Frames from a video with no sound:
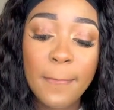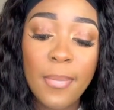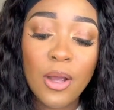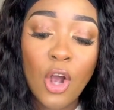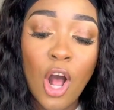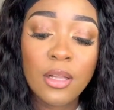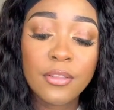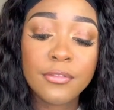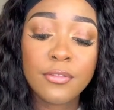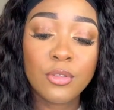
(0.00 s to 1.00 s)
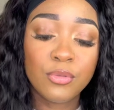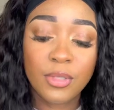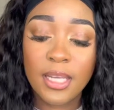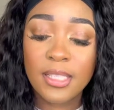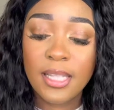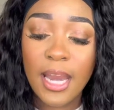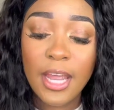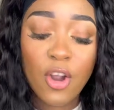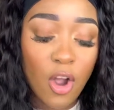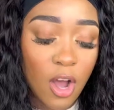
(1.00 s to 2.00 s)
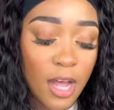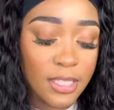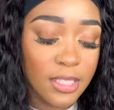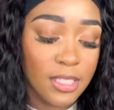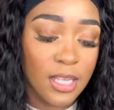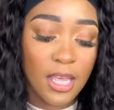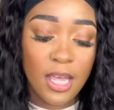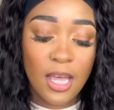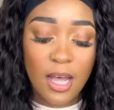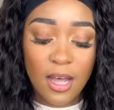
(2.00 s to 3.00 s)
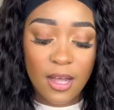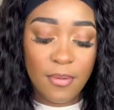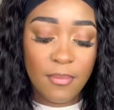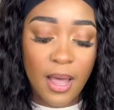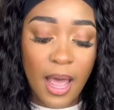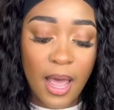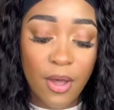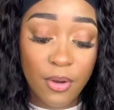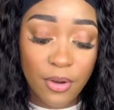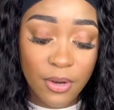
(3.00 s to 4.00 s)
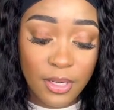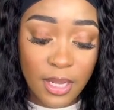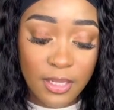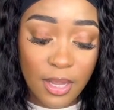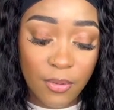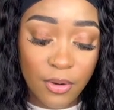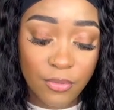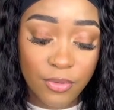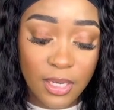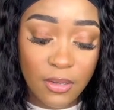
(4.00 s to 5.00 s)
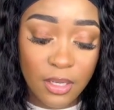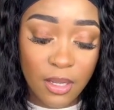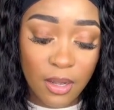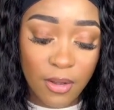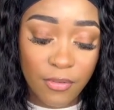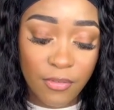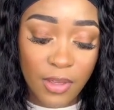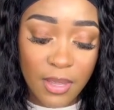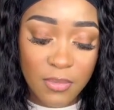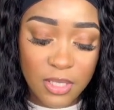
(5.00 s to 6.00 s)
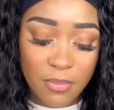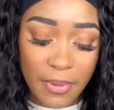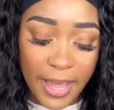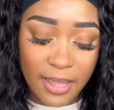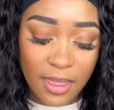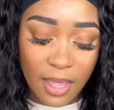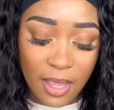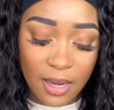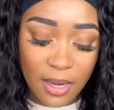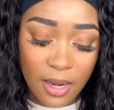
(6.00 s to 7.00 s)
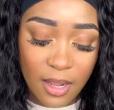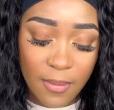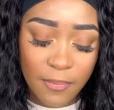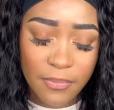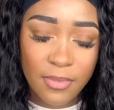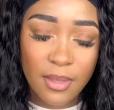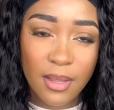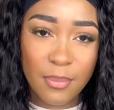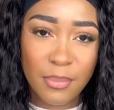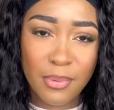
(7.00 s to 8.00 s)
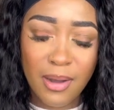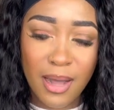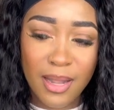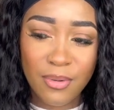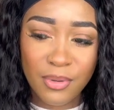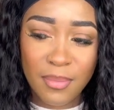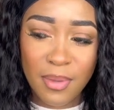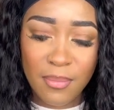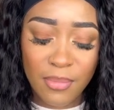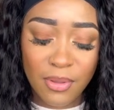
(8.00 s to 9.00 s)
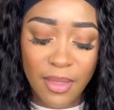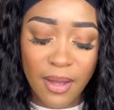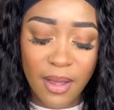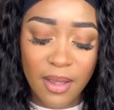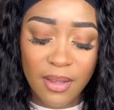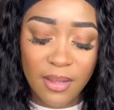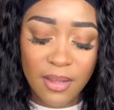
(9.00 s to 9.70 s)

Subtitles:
colorful rings that I got. I heard they were really famous back then, but I don't remember that.